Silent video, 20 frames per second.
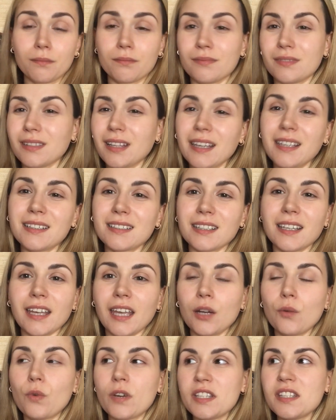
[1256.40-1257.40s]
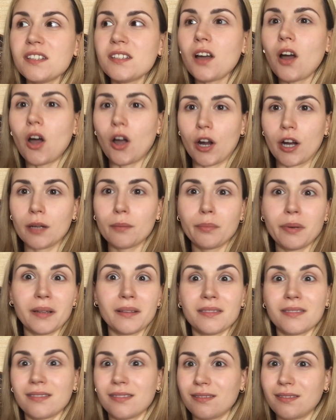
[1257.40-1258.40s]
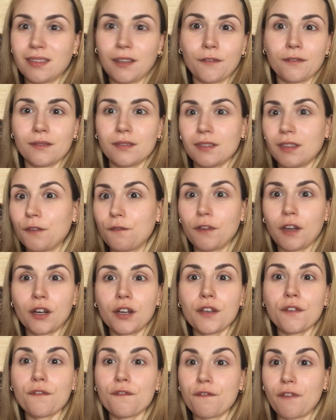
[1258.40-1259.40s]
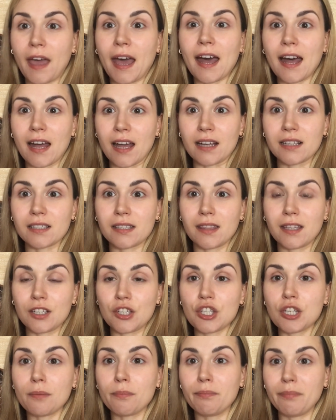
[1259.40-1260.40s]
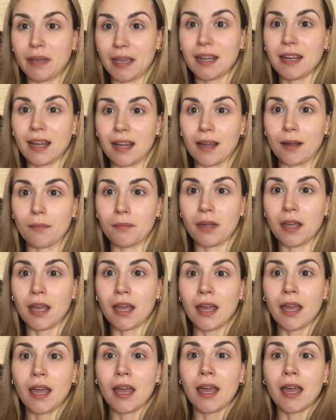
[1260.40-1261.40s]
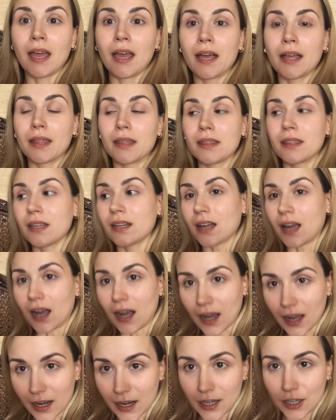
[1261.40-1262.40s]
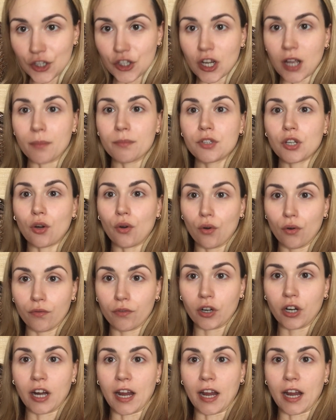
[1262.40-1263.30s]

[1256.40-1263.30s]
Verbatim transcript: like it wasn't hard but the the very fact that she bit him then i jumped over